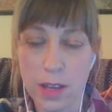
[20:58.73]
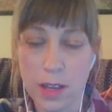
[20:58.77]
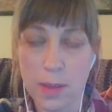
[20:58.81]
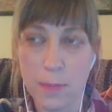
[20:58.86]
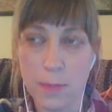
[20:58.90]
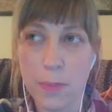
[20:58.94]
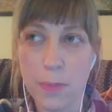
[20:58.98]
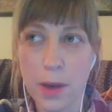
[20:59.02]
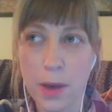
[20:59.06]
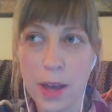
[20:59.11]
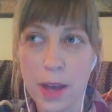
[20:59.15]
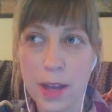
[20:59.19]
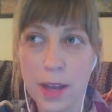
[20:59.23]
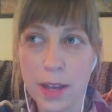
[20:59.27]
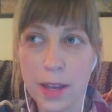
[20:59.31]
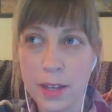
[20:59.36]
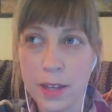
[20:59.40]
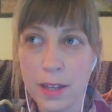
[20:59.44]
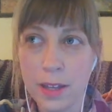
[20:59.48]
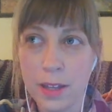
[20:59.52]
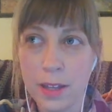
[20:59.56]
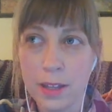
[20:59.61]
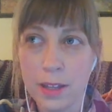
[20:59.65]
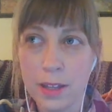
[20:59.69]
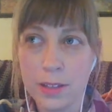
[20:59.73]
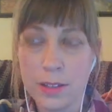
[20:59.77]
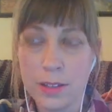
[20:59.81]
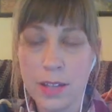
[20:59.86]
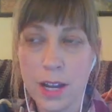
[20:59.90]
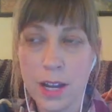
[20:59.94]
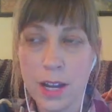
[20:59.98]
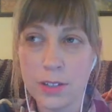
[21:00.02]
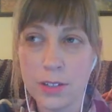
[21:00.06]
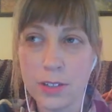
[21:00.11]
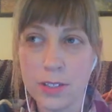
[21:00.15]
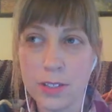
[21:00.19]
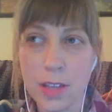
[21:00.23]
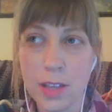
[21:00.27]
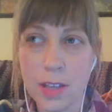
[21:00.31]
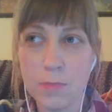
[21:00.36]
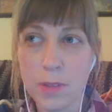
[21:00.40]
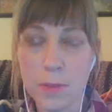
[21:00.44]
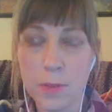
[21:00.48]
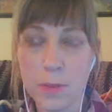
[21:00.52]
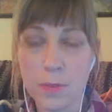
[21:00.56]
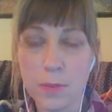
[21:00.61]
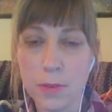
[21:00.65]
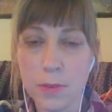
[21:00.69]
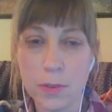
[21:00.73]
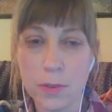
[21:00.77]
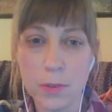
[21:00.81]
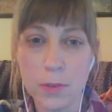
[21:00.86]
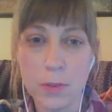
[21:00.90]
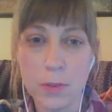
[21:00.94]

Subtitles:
But there's some people who